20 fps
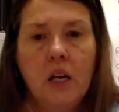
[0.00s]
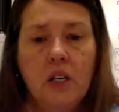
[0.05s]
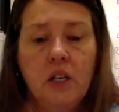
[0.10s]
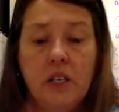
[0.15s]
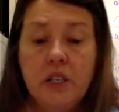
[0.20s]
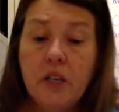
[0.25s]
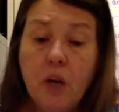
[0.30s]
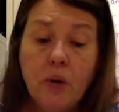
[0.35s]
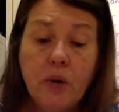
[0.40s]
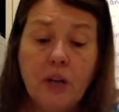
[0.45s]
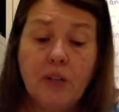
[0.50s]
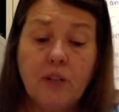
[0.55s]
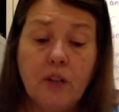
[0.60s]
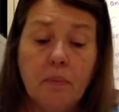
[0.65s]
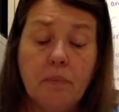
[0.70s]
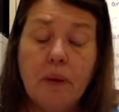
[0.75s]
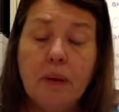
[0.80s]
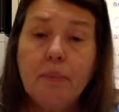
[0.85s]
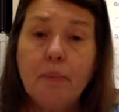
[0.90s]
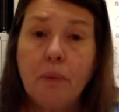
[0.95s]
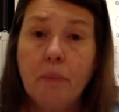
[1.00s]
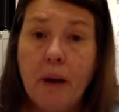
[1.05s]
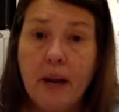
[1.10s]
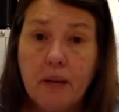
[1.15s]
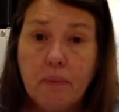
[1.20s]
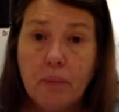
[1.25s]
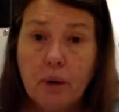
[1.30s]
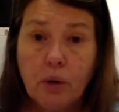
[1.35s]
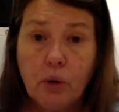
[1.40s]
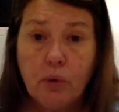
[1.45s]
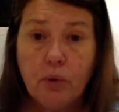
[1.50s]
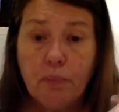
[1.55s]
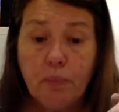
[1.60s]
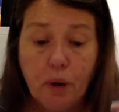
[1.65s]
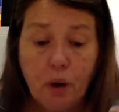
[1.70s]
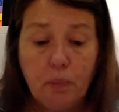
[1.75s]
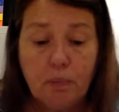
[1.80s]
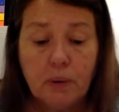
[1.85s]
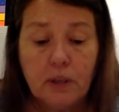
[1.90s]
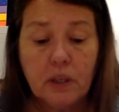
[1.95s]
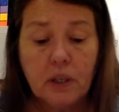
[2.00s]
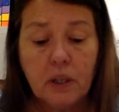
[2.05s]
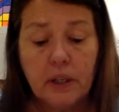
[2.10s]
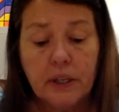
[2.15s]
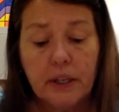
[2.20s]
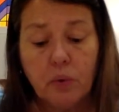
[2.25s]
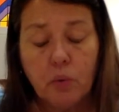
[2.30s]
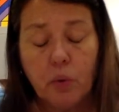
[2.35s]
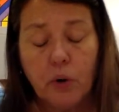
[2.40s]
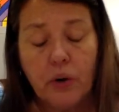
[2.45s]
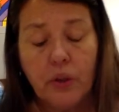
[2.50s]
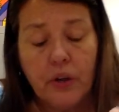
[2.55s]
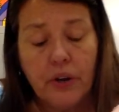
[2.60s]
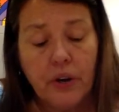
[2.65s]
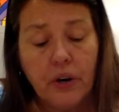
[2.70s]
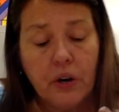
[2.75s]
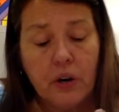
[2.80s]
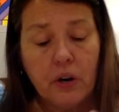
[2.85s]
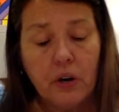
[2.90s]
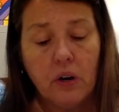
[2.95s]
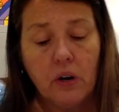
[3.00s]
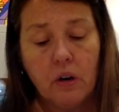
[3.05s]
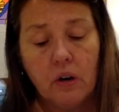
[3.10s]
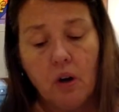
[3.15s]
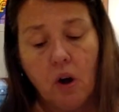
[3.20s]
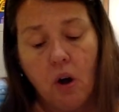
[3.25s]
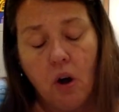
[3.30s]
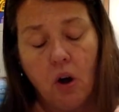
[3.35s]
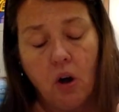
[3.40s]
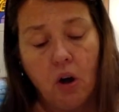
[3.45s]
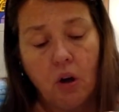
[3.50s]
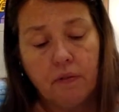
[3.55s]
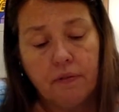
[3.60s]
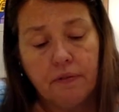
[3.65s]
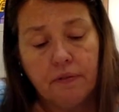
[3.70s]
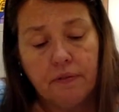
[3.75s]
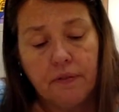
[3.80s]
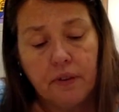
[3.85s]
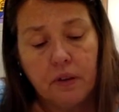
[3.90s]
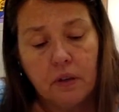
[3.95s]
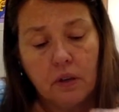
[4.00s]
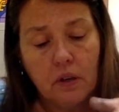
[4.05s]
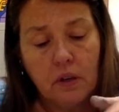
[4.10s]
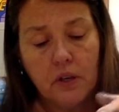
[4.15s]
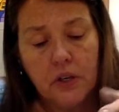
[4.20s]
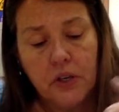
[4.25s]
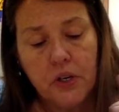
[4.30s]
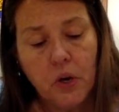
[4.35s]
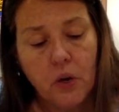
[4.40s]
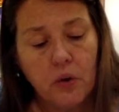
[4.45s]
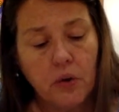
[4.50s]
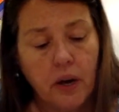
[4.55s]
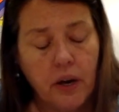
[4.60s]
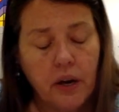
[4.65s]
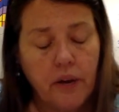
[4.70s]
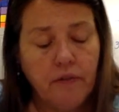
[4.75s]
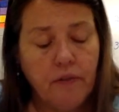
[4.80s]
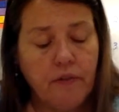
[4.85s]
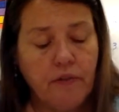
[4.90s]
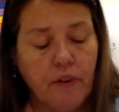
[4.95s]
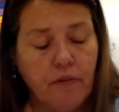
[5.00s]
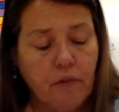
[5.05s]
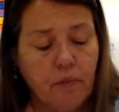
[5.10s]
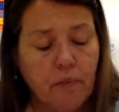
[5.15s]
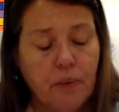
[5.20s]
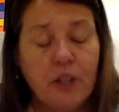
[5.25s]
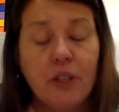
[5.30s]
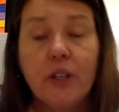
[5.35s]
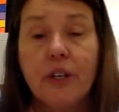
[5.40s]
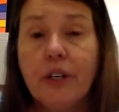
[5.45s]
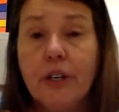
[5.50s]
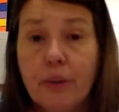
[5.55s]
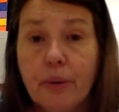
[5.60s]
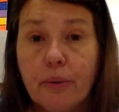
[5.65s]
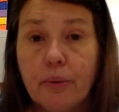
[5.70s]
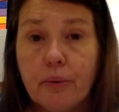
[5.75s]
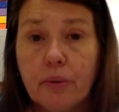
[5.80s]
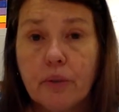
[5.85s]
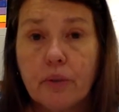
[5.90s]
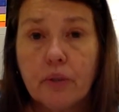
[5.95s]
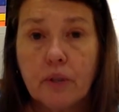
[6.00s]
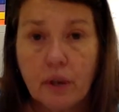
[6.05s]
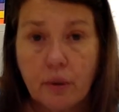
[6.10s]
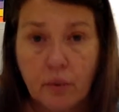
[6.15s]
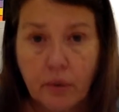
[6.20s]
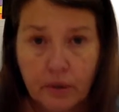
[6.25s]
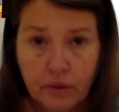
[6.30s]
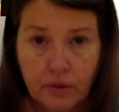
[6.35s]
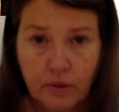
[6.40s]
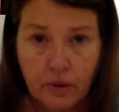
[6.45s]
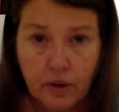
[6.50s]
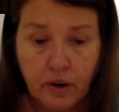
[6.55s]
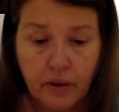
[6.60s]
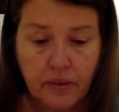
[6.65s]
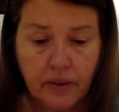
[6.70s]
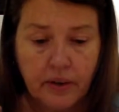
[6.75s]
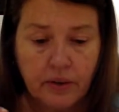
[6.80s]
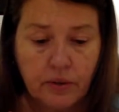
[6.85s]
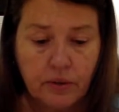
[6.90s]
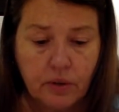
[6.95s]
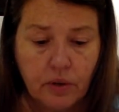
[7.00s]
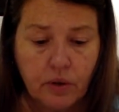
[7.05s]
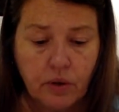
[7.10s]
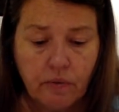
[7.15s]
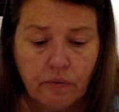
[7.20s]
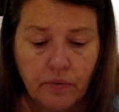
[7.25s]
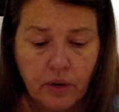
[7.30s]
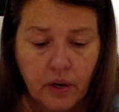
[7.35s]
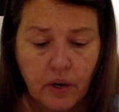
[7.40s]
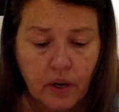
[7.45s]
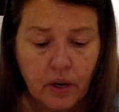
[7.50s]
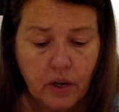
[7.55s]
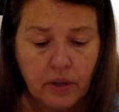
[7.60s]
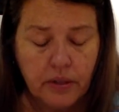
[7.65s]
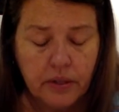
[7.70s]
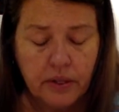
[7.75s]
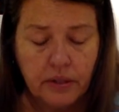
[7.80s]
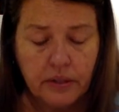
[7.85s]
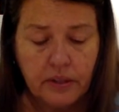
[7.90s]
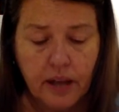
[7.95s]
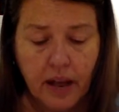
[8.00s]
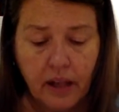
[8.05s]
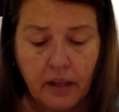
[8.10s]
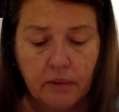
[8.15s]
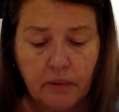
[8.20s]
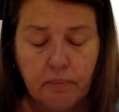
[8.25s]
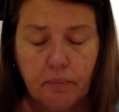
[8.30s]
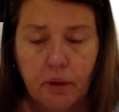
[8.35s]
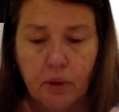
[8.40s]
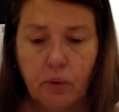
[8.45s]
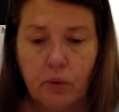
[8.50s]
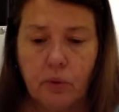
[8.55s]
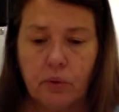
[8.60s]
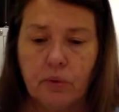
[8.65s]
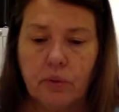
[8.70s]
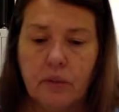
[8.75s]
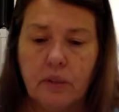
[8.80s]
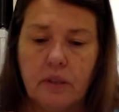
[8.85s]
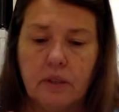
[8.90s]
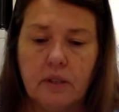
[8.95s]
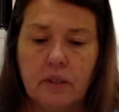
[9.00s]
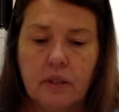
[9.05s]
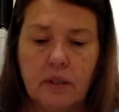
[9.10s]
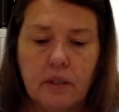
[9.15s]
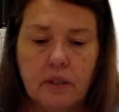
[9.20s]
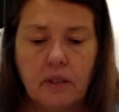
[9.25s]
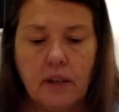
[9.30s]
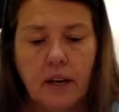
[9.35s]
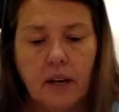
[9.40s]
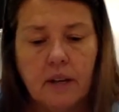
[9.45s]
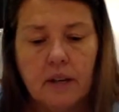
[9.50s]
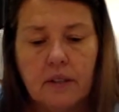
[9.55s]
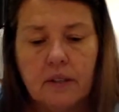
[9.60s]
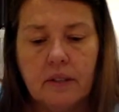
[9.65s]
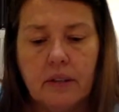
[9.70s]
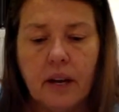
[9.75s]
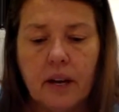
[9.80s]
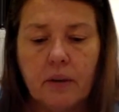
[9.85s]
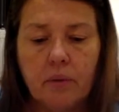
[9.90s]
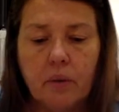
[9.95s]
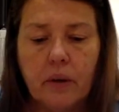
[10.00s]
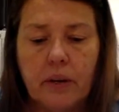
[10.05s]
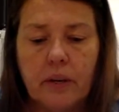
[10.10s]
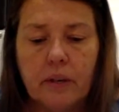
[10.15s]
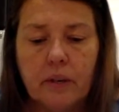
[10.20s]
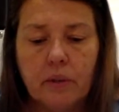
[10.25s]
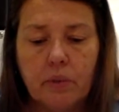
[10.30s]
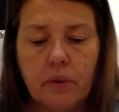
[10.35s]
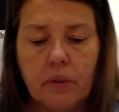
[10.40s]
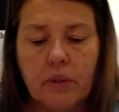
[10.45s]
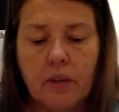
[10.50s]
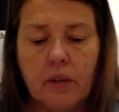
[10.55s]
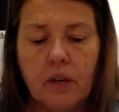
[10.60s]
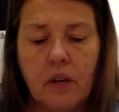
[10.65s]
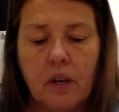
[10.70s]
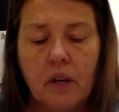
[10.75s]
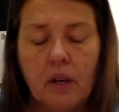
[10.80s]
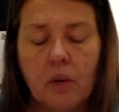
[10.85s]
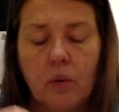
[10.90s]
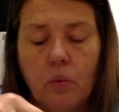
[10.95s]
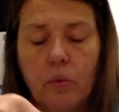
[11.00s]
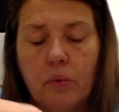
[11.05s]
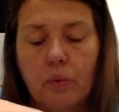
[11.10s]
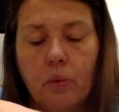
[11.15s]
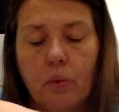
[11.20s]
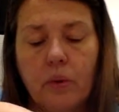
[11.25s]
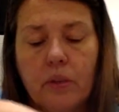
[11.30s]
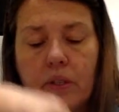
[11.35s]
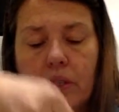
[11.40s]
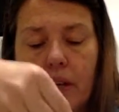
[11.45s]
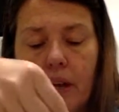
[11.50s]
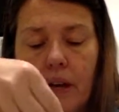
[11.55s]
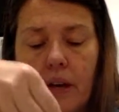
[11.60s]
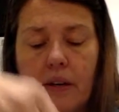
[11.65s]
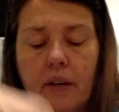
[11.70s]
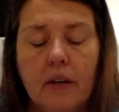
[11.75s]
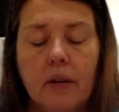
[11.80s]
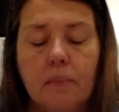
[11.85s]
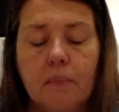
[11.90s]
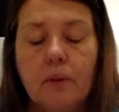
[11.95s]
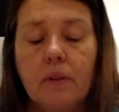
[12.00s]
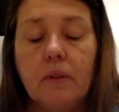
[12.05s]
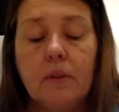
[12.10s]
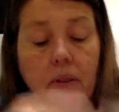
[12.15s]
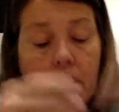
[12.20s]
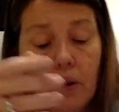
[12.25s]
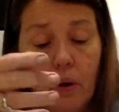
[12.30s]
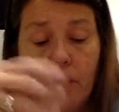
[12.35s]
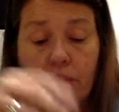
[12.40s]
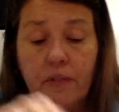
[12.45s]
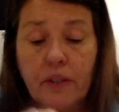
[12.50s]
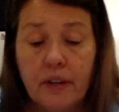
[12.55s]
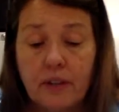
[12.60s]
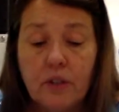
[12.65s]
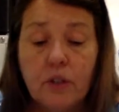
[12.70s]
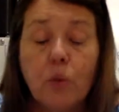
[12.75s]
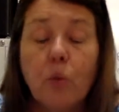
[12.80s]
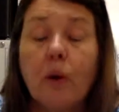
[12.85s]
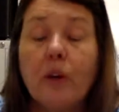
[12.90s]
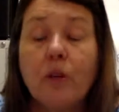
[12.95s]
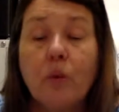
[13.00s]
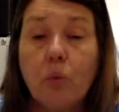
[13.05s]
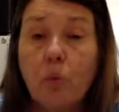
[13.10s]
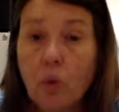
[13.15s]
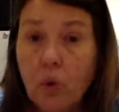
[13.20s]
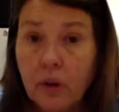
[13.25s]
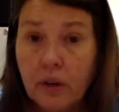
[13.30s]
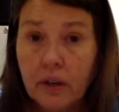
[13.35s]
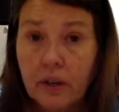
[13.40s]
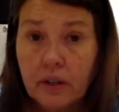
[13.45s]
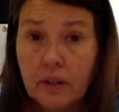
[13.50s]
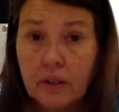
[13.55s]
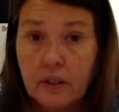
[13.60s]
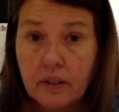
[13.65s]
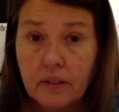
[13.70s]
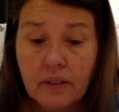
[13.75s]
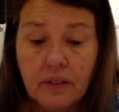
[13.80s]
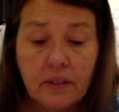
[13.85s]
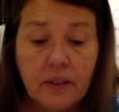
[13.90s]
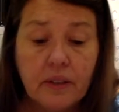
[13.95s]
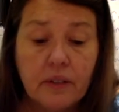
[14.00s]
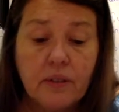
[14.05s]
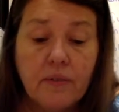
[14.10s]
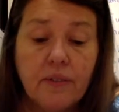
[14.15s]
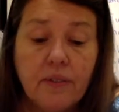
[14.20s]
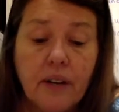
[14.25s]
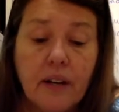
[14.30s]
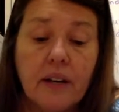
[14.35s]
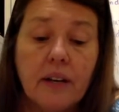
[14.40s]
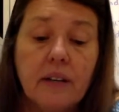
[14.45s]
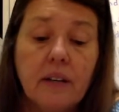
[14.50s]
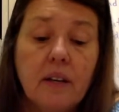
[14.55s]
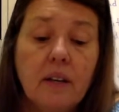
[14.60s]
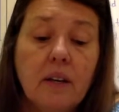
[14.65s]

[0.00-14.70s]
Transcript: You know, now some people make bowls purposely where they're off. You know, if you've ever been to Nuke's, that restaurant, they serve these salad bowls that sit kind of sideways with one side up. You know, if that's the way you want it, then that's fine.